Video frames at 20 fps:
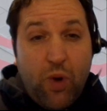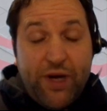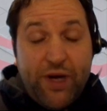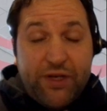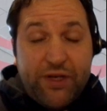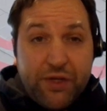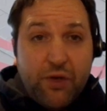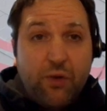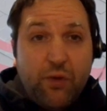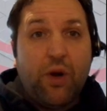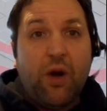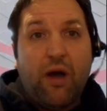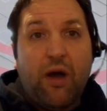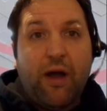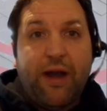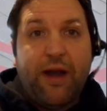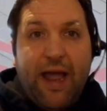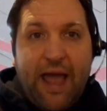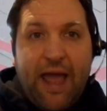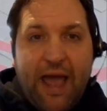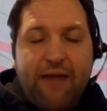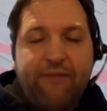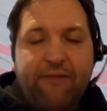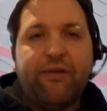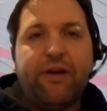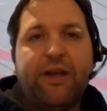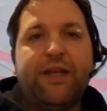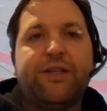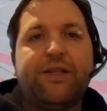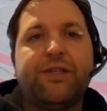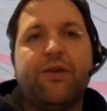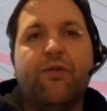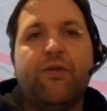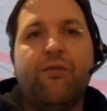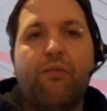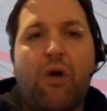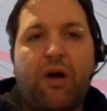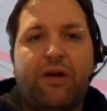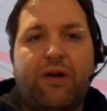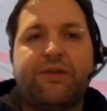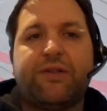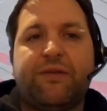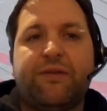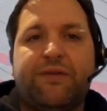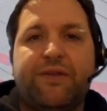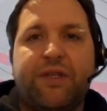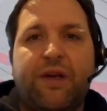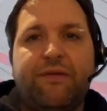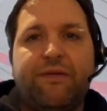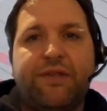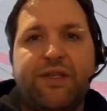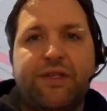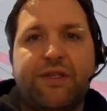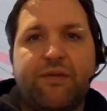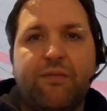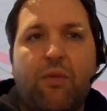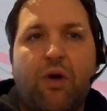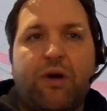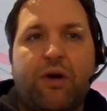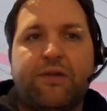we do align heavily to Microsoft services and